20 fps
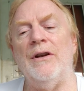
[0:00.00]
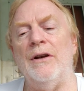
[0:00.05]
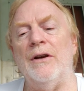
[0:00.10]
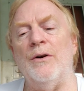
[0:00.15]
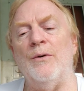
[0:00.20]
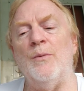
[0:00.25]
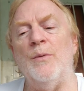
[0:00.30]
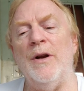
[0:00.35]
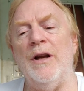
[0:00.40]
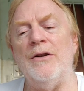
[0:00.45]
in
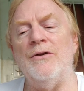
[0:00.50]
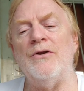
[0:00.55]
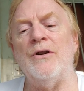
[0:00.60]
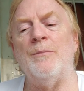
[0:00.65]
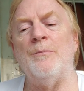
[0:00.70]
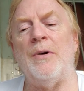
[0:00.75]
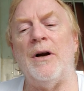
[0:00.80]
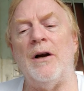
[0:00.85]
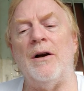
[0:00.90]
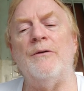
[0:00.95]
a rich
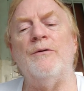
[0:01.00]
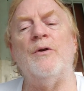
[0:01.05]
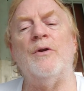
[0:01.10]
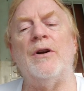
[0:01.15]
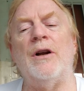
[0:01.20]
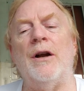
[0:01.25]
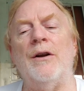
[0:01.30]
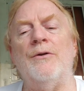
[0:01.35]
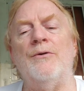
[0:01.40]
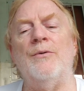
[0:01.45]
and powerful
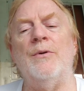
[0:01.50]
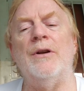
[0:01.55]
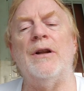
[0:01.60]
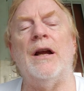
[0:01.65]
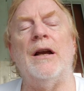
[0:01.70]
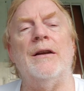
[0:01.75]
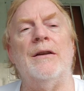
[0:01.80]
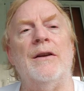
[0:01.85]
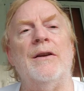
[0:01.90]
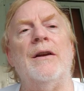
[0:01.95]
country
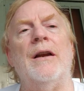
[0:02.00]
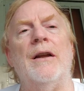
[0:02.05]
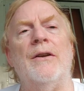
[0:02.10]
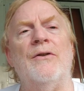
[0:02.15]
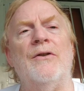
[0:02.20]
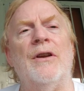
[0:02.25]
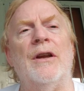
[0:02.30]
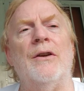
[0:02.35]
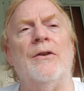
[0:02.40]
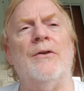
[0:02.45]
like the United
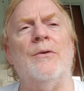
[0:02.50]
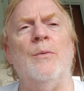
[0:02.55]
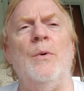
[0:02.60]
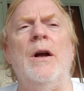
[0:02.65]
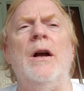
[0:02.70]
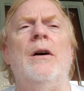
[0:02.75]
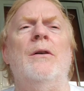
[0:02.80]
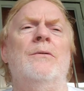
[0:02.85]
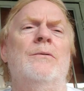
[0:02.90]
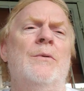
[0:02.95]
States?
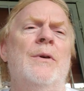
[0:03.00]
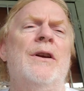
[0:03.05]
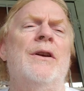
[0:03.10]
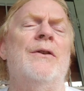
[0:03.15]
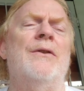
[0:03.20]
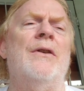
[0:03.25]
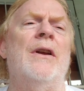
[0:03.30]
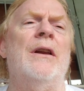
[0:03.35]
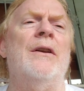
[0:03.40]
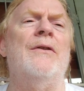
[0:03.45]
Well, we
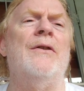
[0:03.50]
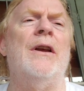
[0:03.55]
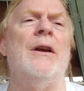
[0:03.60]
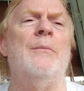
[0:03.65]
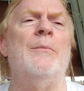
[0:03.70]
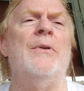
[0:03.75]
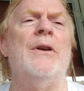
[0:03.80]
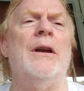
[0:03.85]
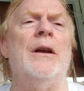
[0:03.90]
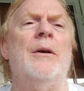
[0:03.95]
could say the
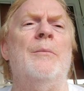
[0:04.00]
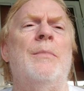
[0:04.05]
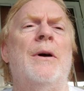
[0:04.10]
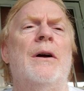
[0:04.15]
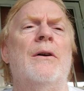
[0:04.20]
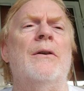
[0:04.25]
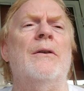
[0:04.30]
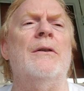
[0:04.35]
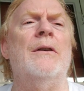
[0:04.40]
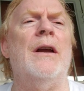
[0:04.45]
same thing
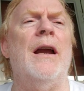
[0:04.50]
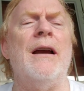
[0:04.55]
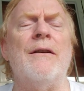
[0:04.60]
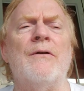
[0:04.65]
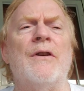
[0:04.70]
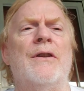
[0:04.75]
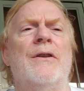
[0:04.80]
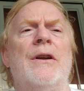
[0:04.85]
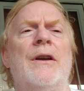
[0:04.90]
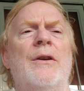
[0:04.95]
about
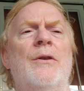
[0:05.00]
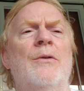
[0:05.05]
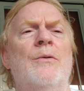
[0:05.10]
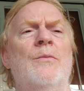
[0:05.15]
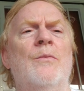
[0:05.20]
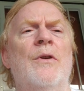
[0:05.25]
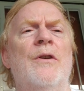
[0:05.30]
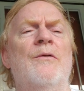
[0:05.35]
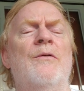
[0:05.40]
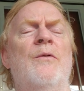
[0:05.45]
everything
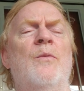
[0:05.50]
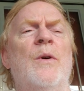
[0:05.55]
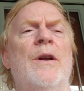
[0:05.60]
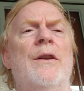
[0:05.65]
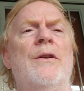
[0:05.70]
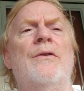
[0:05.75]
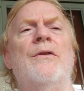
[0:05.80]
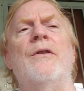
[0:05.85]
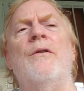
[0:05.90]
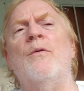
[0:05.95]
we've
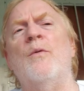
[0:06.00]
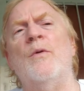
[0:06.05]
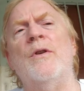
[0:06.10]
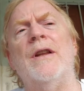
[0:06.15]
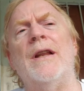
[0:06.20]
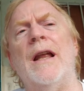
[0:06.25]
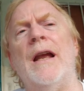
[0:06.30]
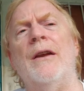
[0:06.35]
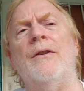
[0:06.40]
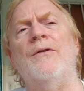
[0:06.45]
witnessed over the
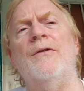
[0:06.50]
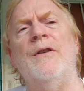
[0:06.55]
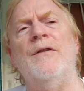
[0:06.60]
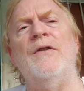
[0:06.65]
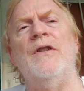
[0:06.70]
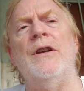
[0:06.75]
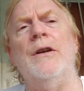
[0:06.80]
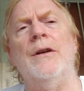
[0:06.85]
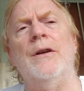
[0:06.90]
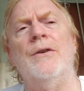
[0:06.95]
last
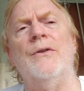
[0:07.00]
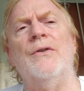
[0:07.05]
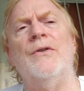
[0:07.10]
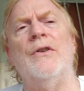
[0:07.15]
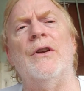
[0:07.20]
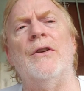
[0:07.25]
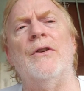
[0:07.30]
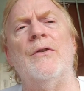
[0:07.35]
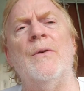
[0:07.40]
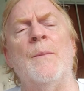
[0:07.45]
50 years
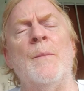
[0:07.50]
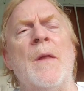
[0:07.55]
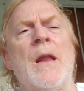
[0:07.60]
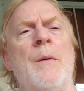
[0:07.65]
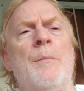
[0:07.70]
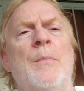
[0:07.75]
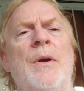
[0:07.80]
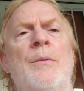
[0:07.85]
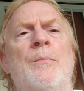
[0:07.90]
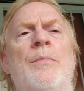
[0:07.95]
since
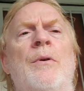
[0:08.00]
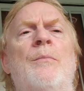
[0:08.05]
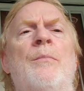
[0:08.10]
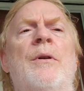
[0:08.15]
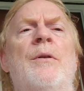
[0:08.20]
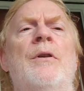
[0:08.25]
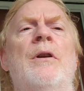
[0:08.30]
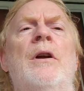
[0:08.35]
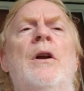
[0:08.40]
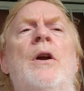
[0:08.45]
people have
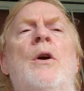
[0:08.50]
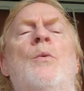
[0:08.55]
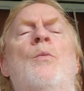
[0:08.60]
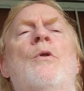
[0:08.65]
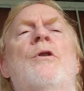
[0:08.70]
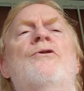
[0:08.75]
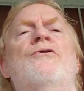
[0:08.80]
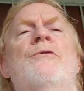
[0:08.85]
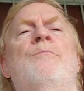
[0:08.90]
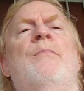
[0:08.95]
been
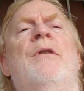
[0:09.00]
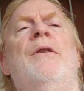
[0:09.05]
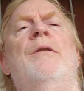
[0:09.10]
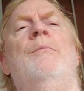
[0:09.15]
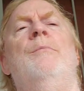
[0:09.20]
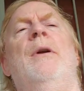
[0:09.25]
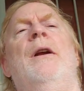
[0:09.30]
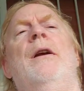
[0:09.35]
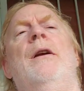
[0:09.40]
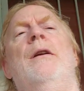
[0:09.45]
worshiping a
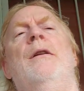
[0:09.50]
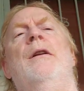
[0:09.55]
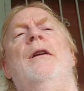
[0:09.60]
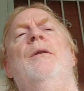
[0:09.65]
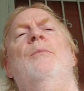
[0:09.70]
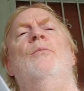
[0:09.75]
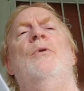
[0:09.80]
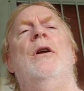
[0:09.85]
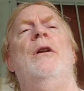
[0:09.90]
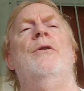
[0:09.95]
man
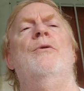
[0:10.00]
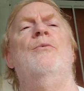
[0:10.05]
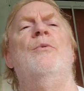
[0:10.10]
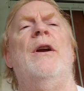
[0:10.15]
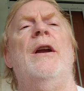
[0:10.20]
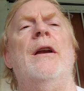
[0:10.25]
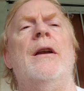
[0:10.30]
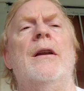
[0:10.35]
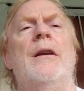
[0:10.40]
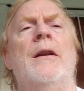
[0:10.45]
named Ronald
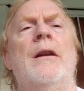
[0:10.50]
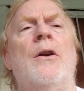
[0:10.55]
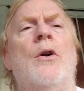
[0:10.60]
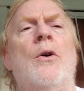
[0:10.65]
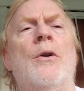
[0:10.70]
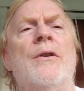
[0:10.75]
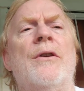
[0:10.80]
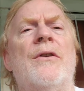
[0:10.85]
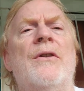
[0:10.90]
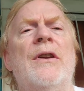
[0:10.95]
Reagan and
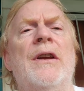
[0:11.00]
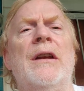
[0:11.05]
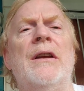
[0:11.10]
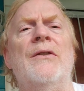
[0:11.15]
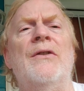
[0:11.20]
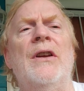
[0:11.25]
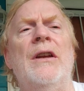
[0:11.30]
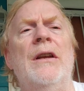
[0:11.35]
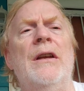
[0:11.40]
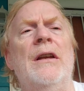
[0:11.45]
all the
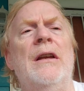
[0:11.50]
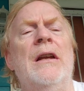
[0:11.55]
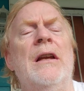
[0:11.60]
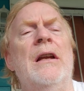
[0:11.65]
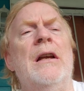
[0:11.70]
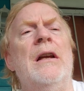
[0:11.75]
things he